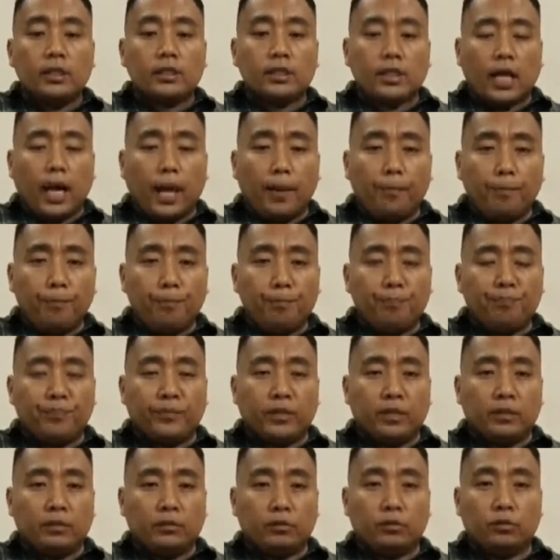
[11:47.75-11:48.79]
Some,
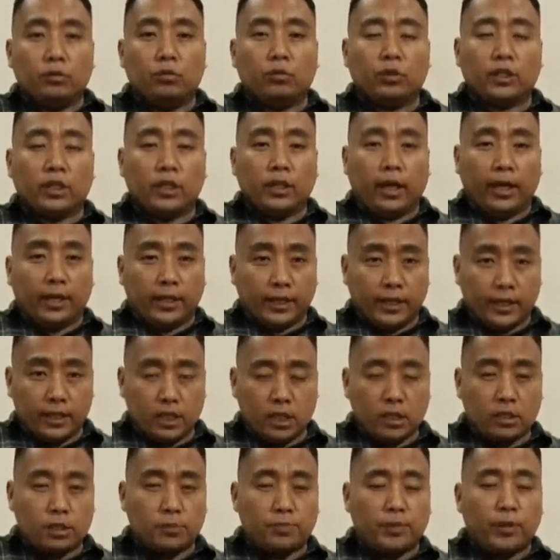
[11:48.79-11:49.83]
I
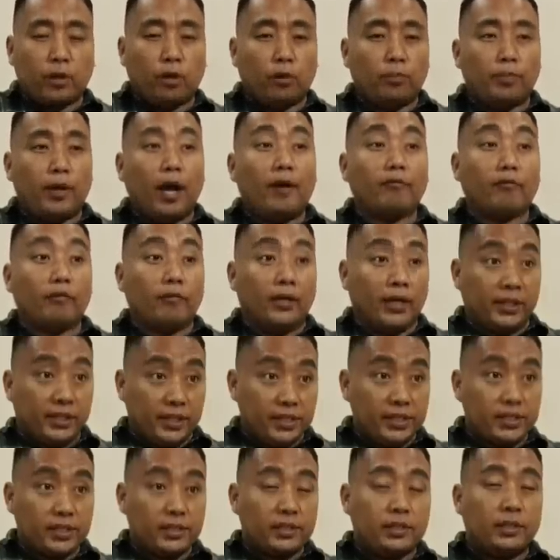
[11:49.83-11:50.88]
cannot speak on behalf of
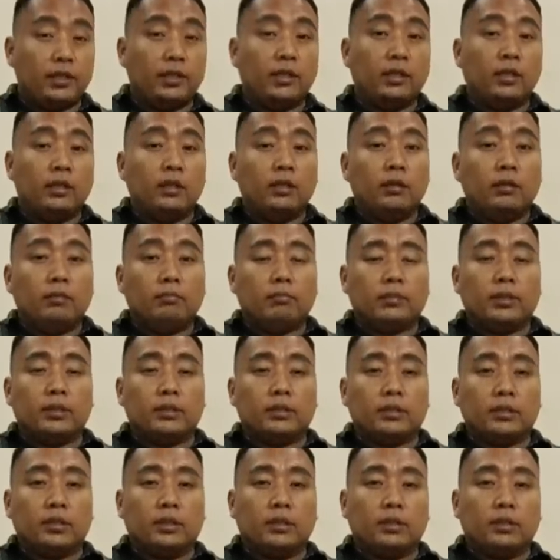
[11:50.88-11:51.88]
others, but